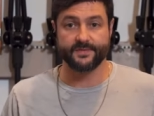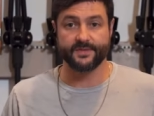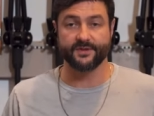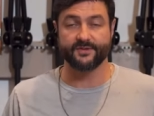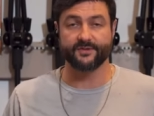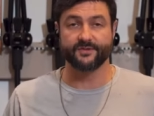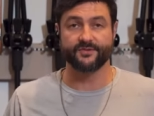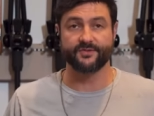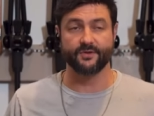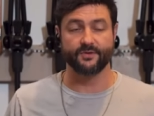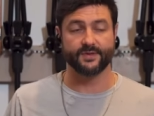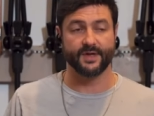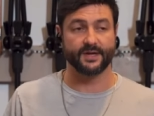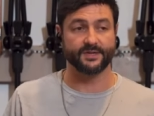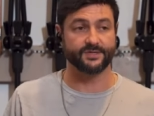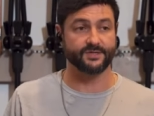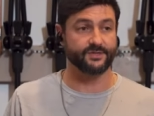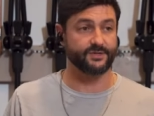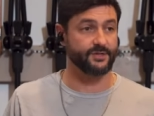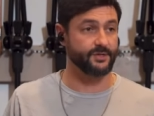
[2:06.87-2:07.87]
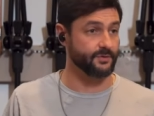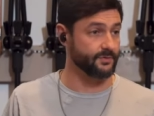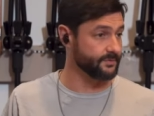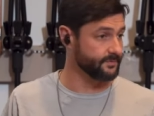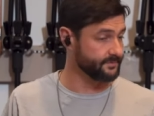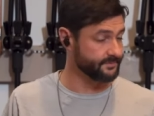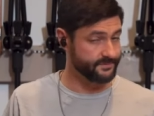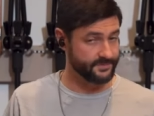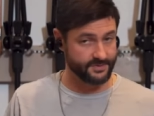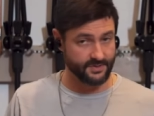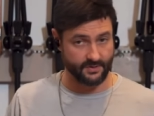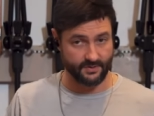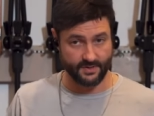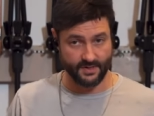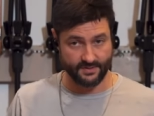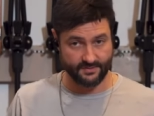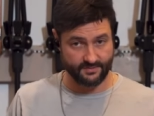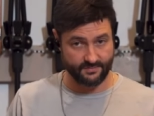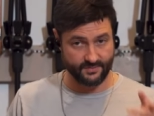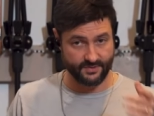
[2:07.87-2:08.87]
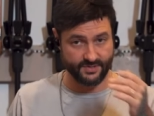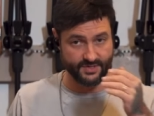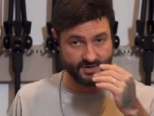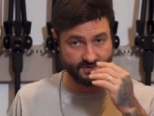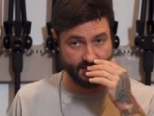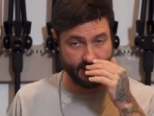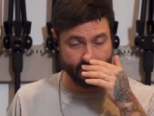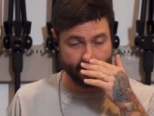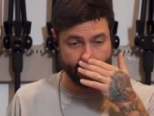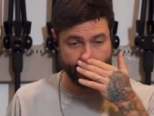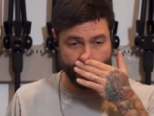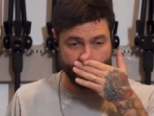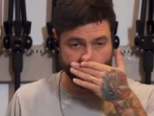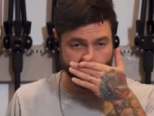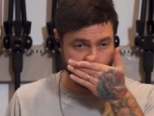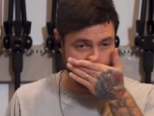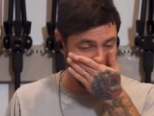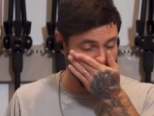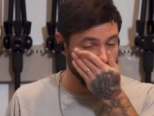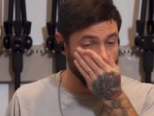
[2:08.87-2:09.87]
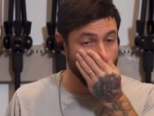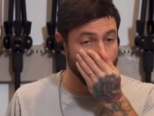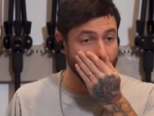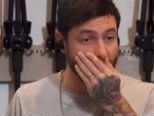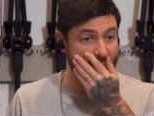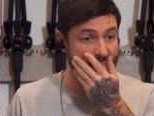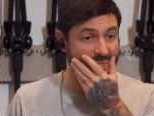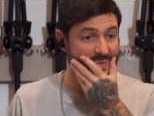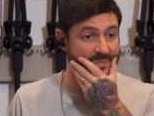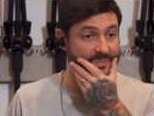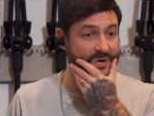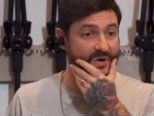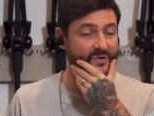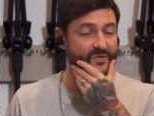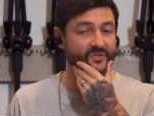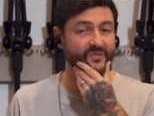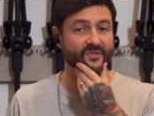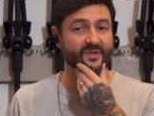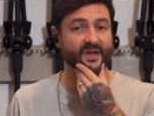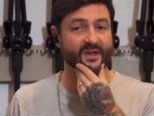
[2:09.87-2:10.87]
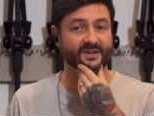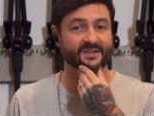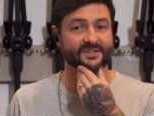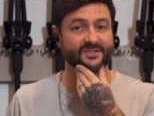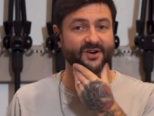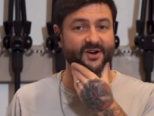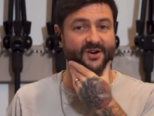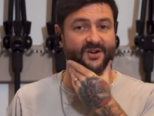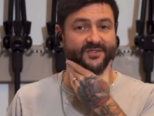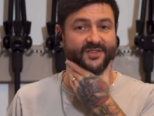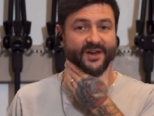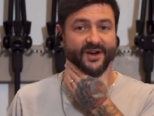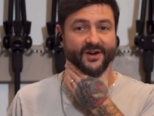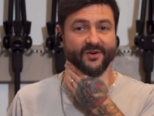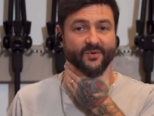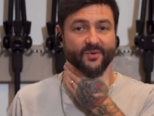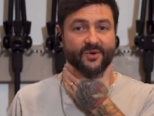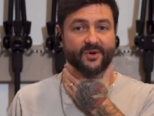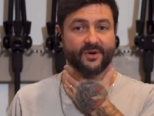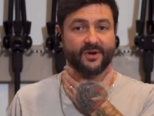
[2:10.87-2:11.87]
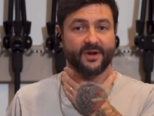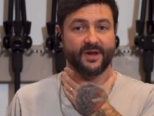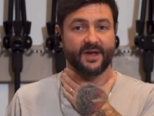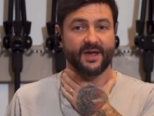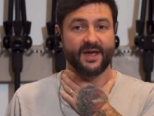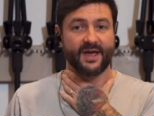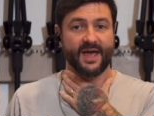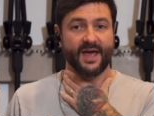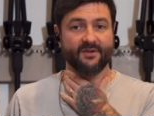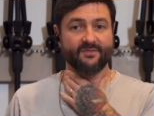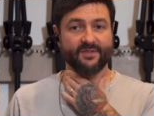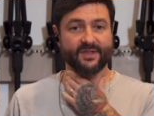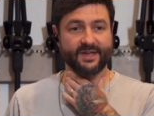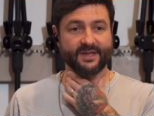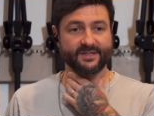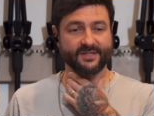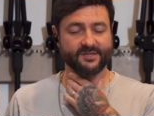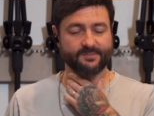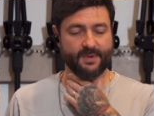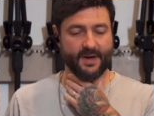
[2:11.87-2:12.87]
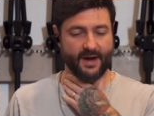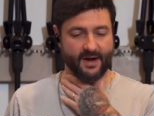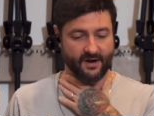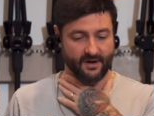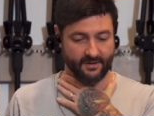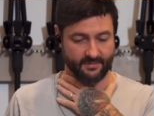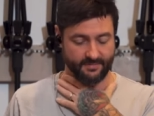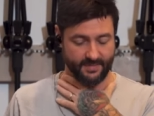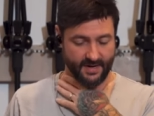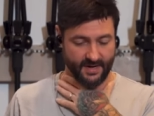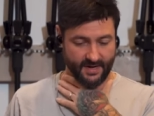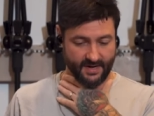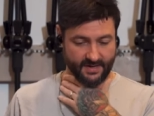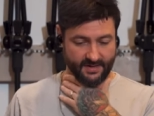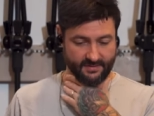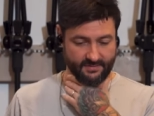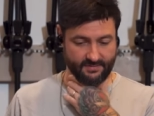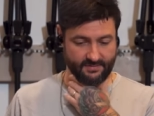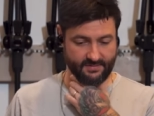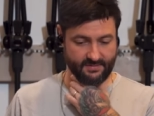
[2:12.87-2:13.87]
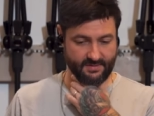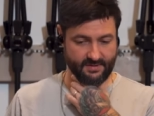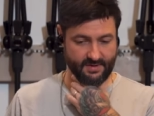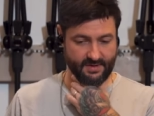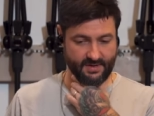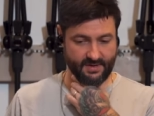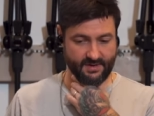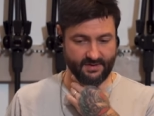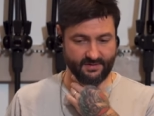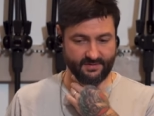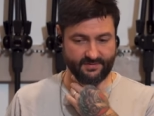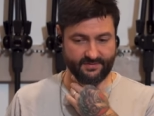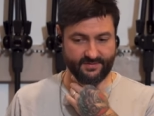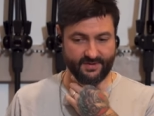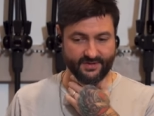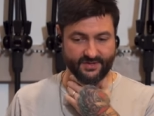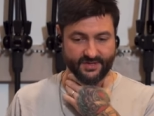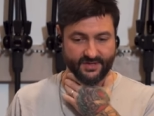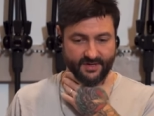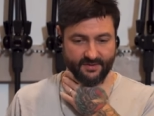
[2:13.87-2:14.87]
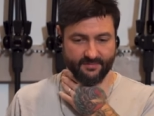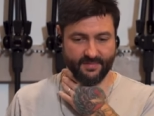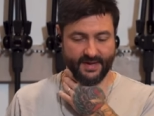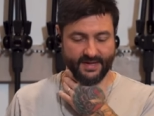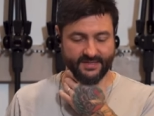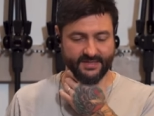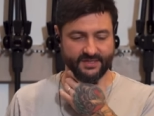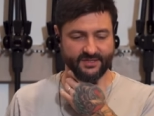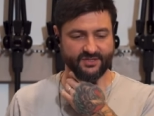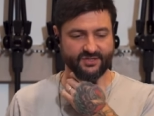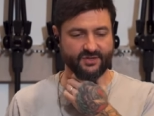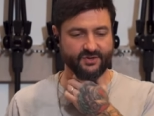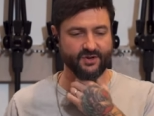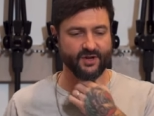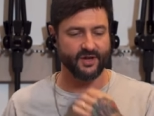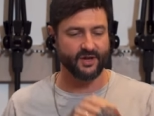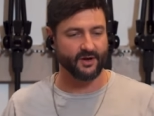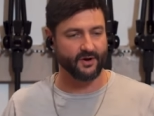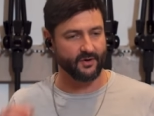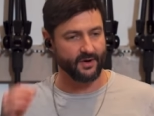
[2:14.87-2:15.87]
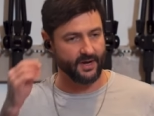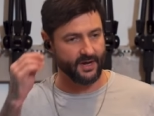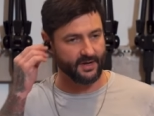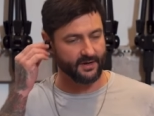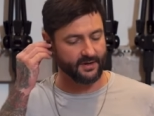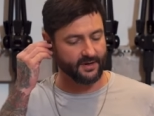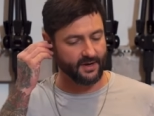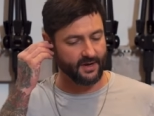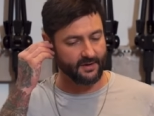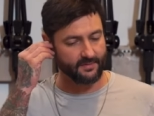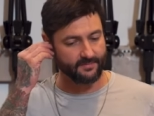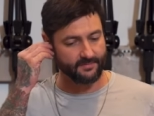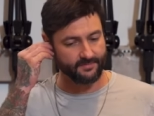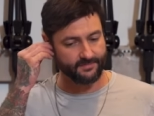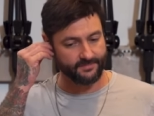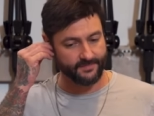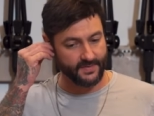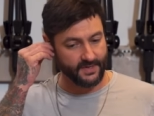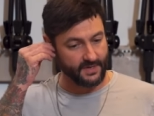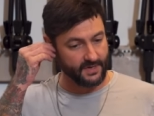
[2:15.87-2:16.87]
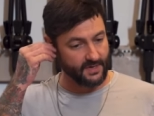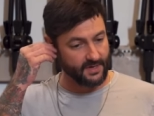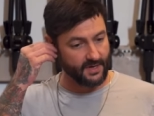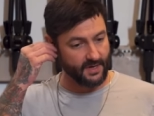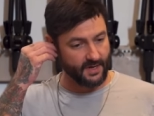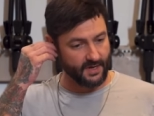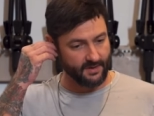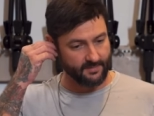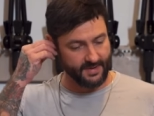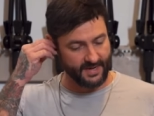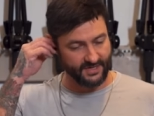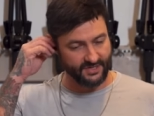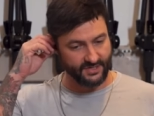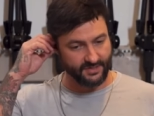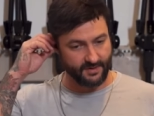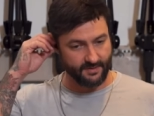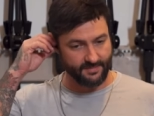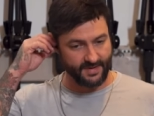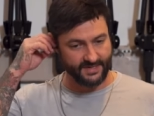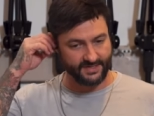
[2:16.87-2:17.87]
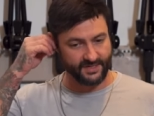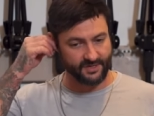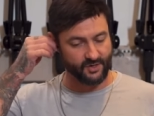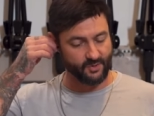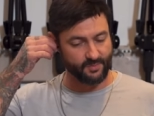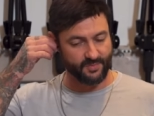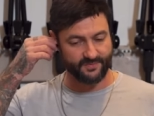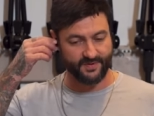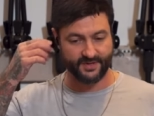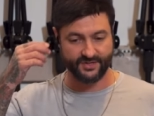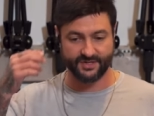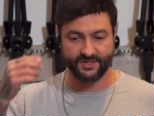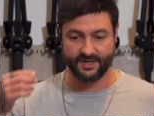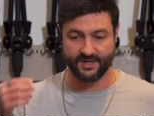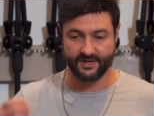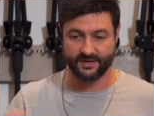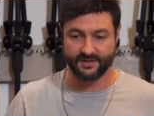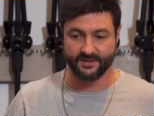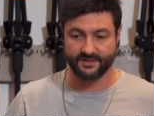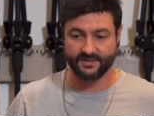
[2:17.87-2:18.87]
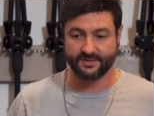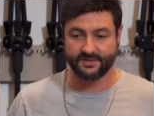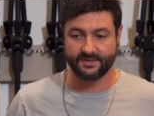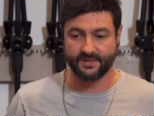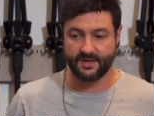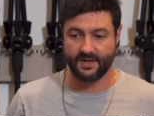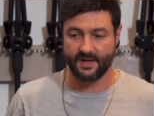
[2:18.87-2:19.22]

And this is 2002. So that's we share that in common that we both kind of started there and were heavily inspired by uh, such an amazing studio and um, amazing, amazing group of engineers.